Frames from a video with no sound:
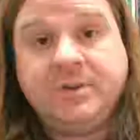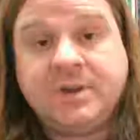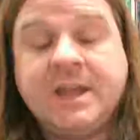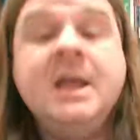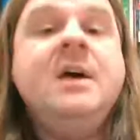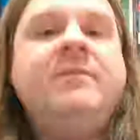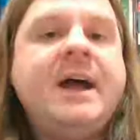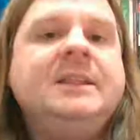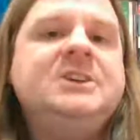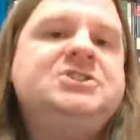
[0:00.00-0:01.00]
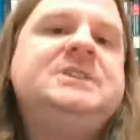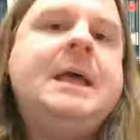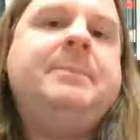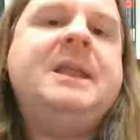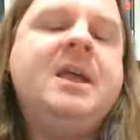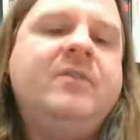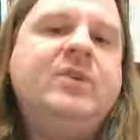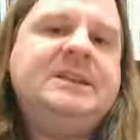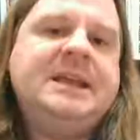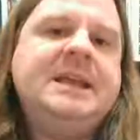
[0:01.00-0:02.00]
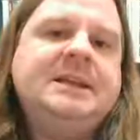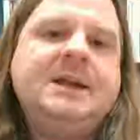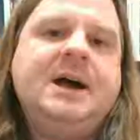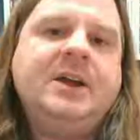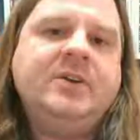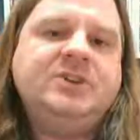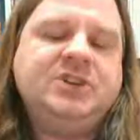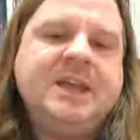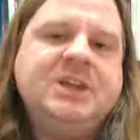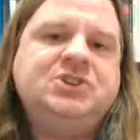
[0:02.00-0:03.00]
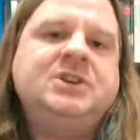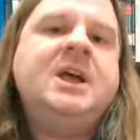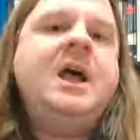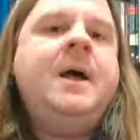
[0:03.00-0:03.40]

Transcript: Okay? Violations happen every day in higher education.